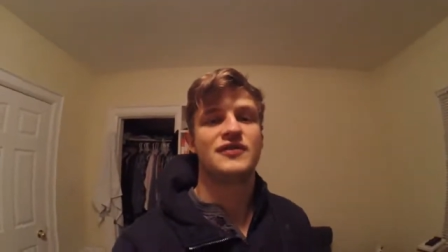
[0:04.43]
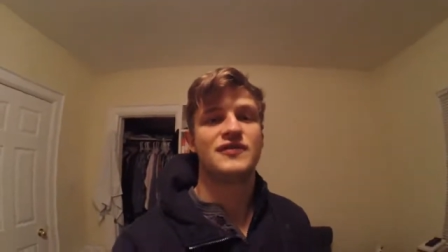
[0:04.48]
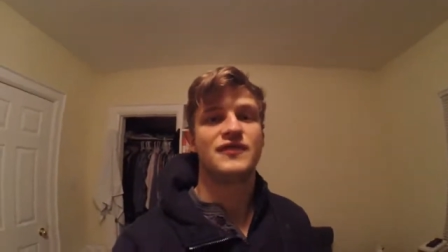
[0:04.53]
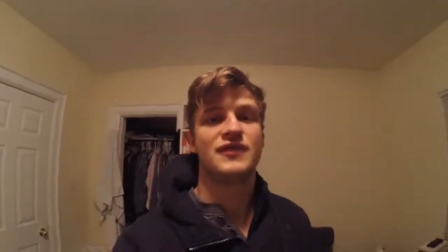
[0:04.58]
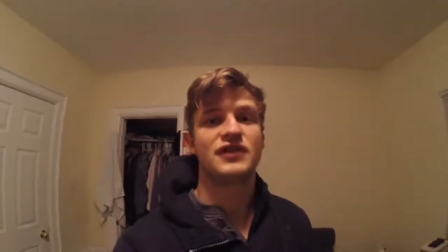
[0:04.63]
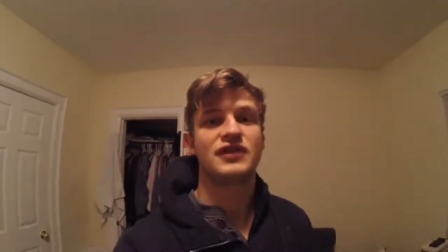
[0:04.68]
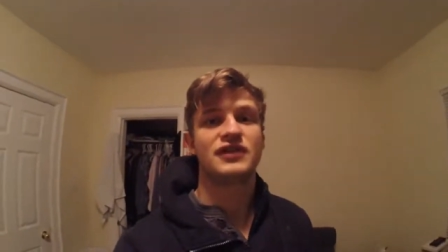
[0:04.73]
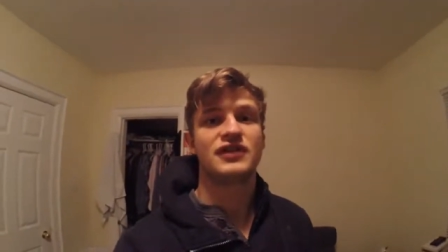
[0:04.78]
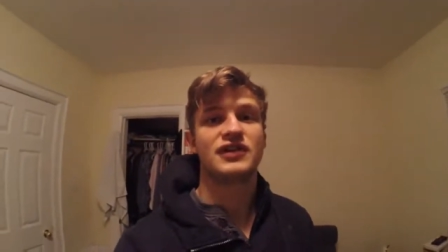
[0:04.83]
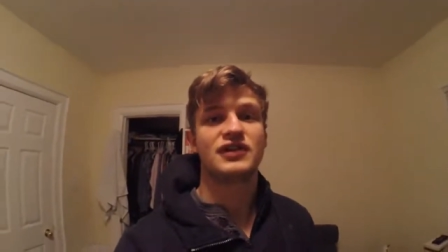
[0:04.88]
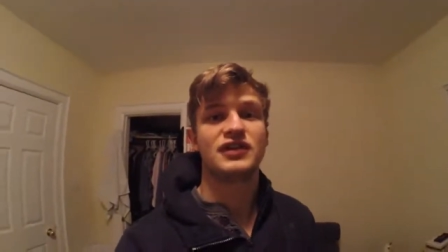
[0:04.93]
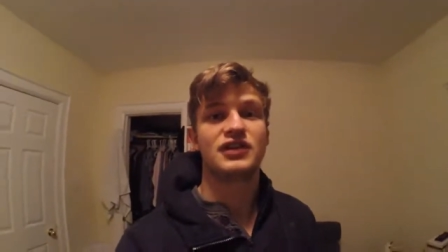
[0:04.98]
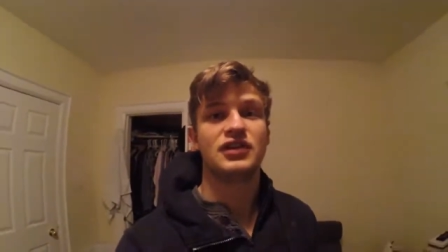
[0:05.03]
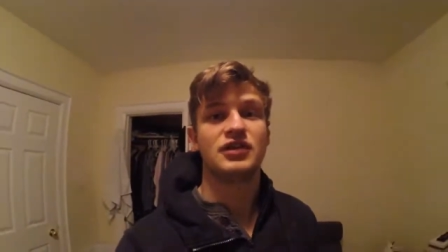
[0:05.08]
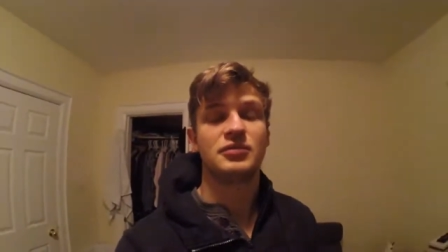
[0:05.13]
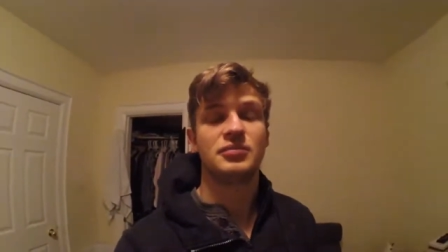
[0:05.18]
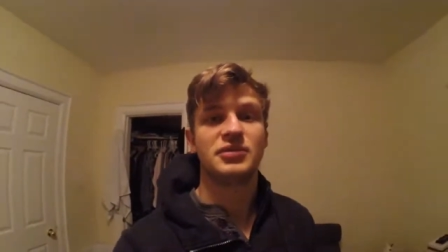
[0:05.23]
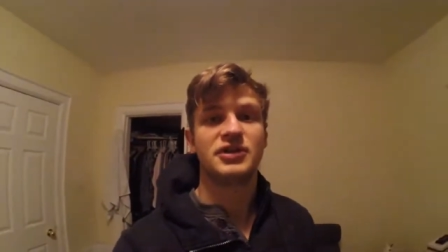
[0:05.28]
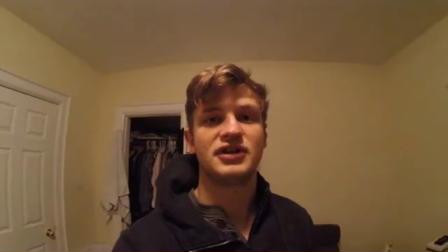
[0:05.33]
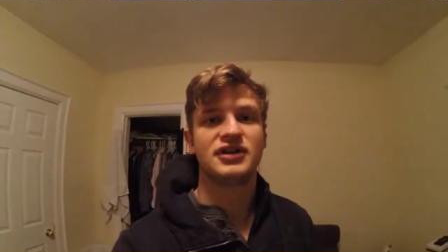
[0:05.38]
feeling a
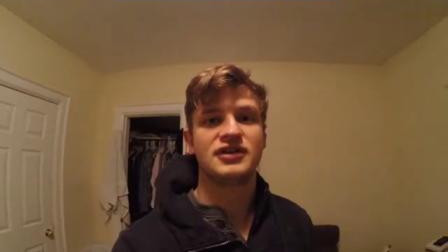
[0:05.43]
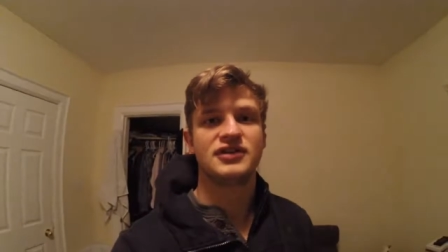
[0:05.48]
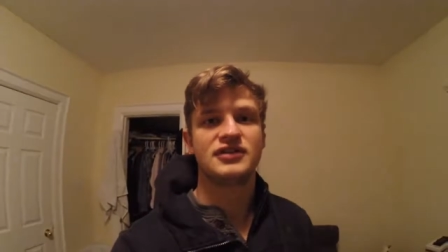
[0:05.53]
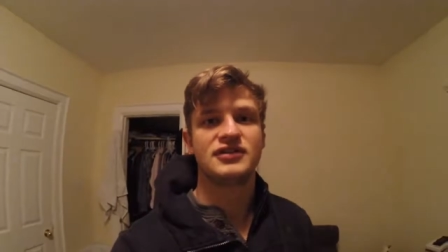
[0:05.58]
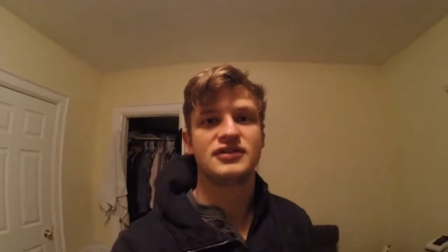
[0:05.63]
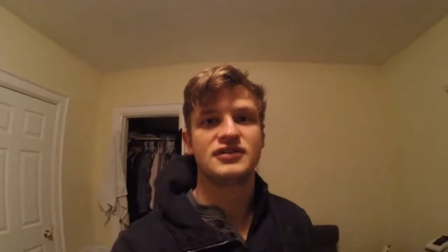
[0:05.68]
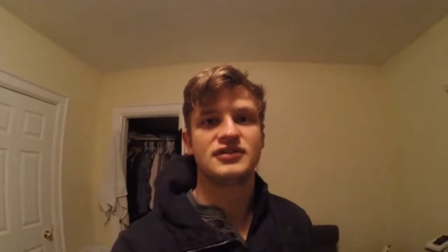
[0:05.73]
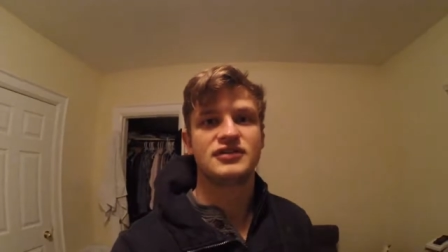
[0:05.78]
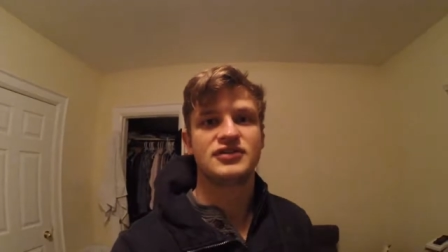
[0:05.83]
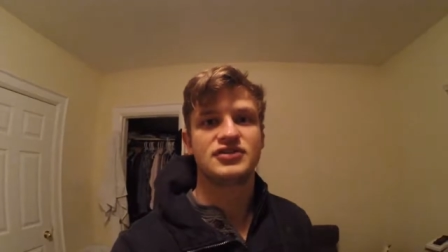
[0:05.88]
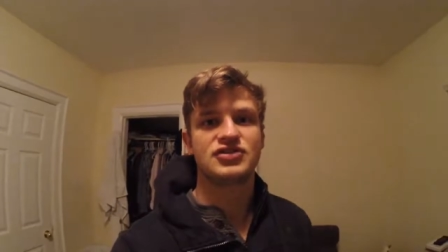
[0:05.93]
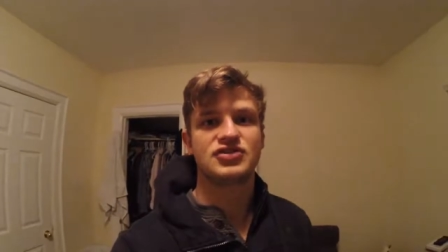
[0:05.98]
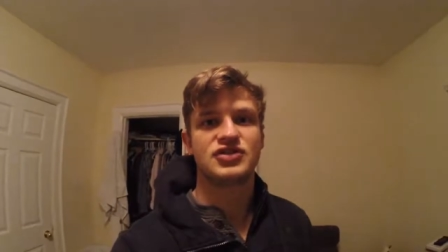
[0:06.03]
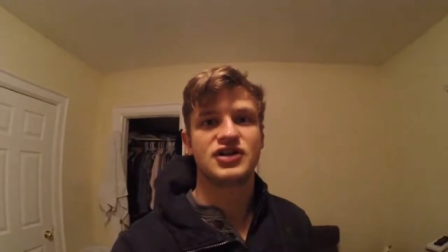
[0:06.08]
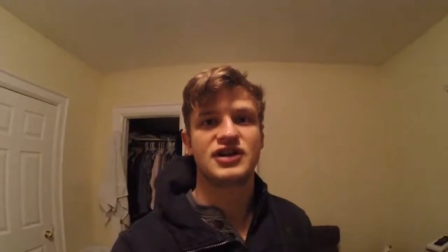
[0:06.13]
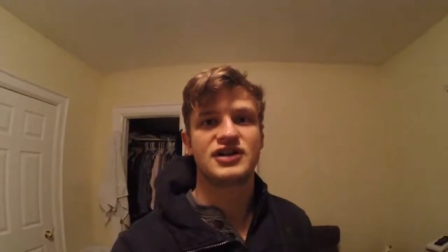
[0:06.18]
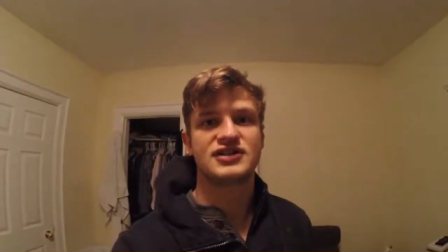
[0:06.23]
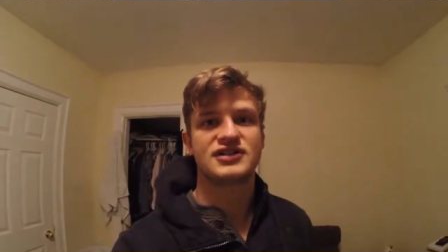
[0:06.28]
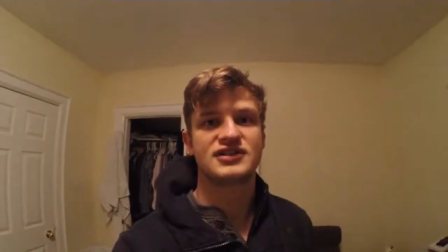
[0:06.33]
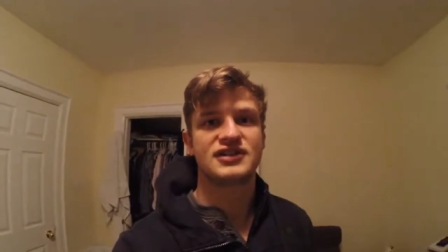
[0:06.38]
little bit
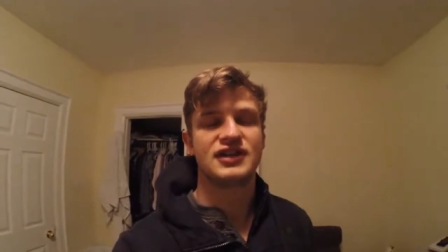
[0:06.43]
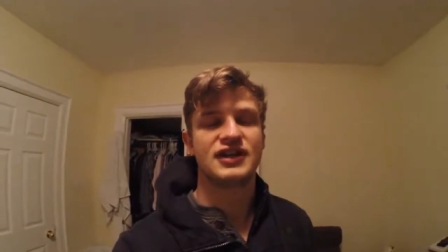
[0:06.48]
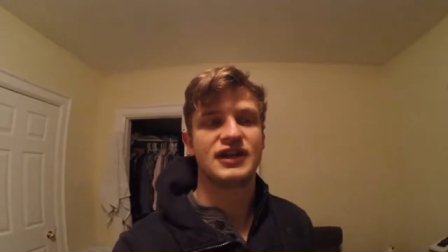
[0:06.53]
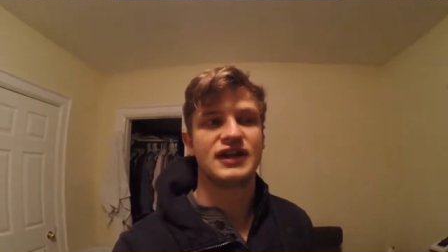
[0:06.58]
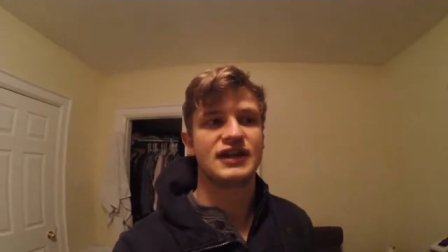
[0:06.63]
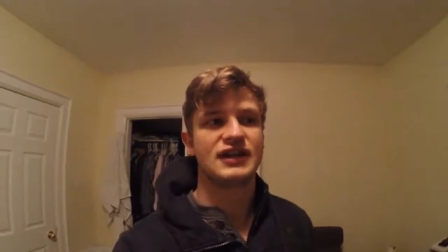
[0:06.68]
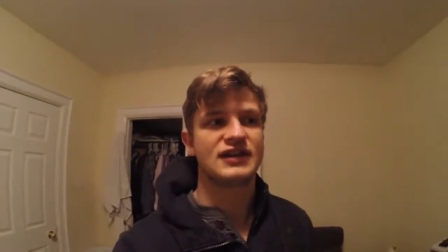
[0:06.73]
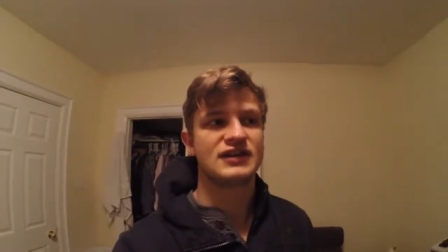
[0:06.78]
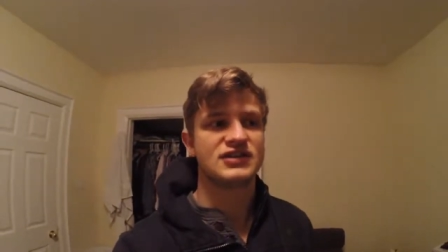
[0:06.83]
stressed today,